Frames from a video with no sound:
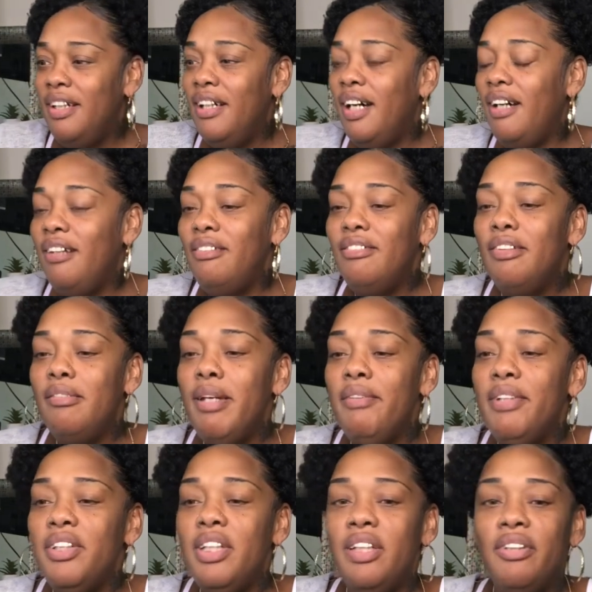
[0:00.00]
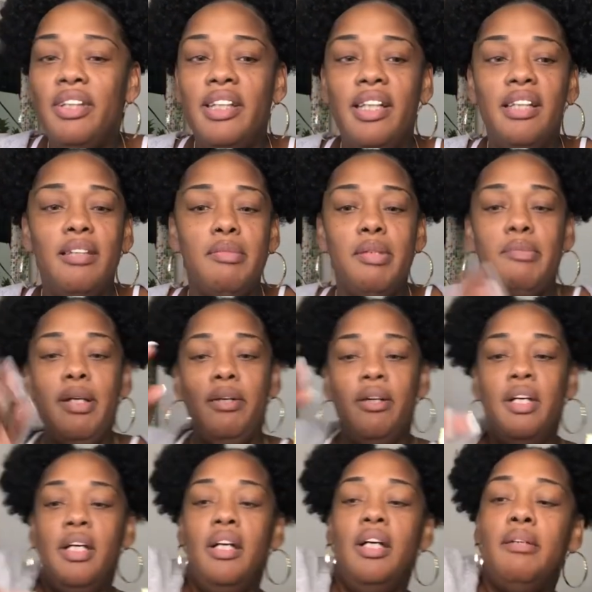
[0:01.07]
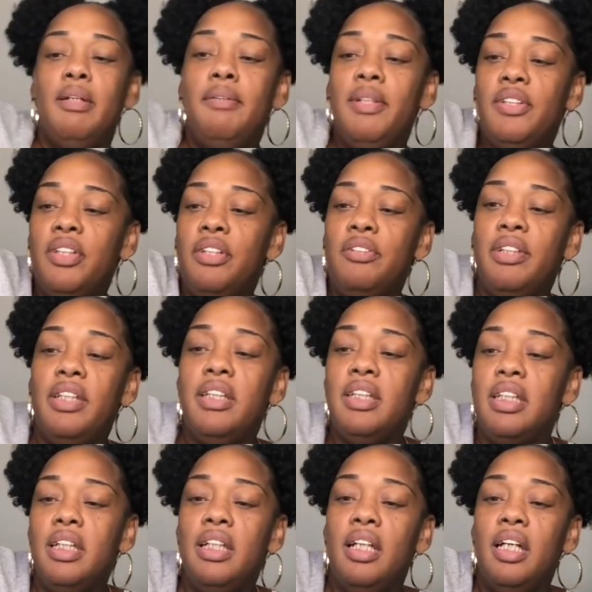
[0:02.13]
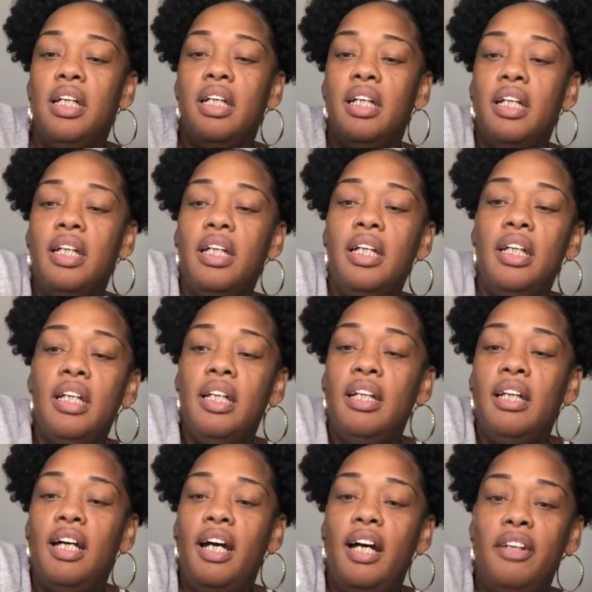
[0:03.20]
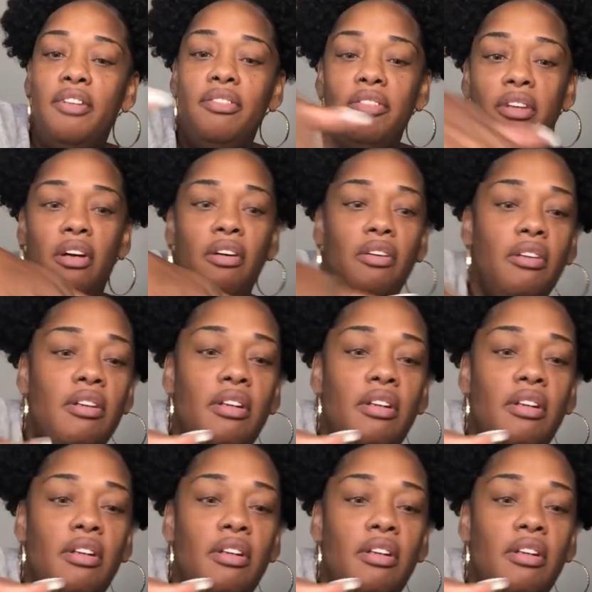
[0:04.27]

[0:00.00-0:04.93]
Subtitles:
I don't know. Maybe I should lower it down a little bit more. I don't know if I should do this. I don't know.